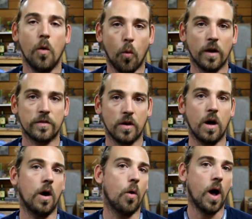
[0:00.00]
want to
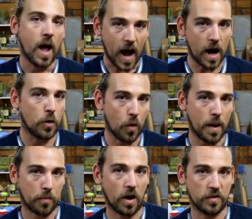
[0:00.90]
know, how do I
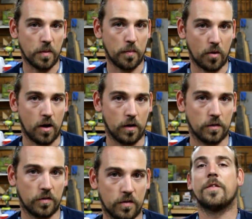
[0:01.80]
price my
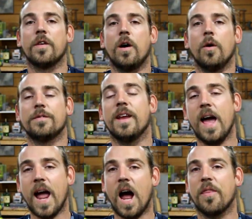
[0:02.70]
products? So
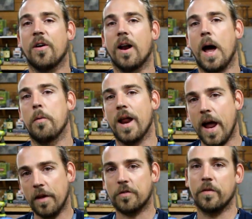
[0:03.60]
today I thought I would
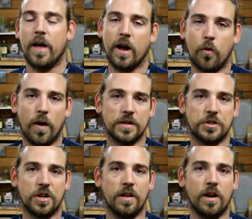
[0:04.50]
answer that
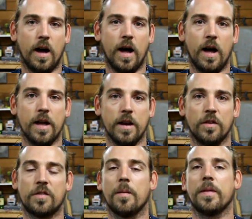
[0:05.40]
question. It
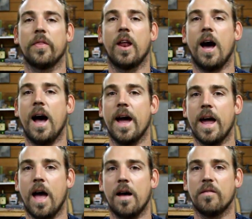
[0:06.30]
is something that I
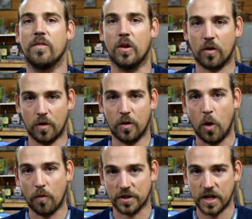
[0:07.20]
have learned
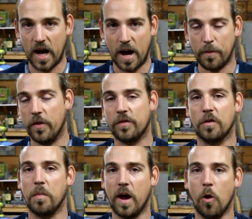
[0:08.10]
over time, and this
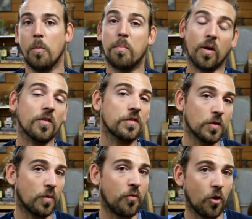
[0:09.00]
is my own
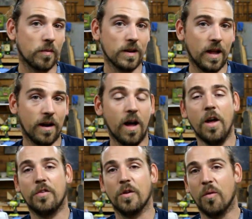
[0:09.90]
personal formula,
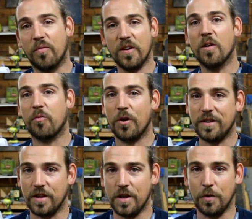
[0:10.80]
so feel free
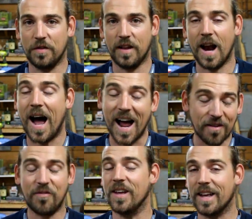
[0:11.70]
to use it. I
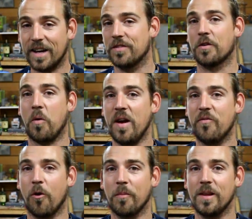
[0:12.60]
feel like it's a great
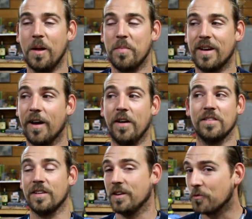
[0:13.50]
formula
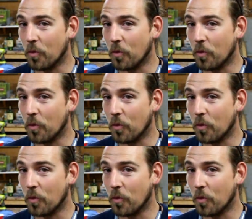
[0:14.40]
because it's